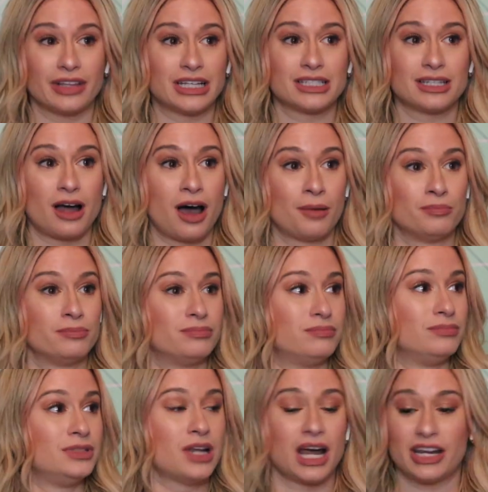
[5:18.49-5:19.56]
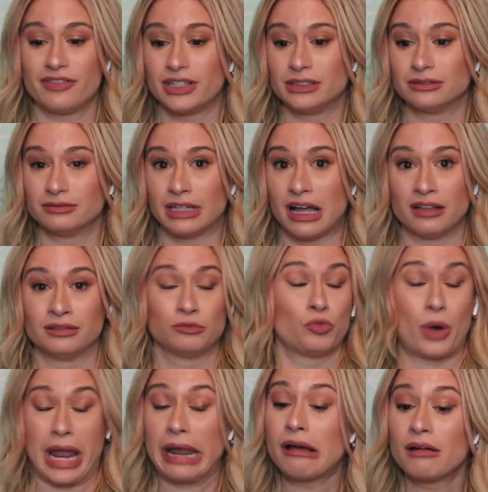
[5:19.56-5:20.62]
like not even
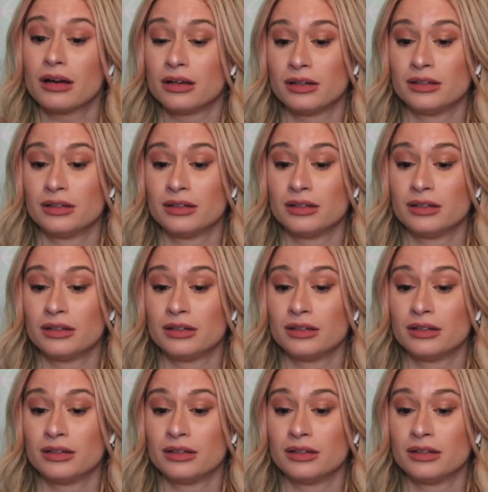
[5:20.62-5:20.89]
awake?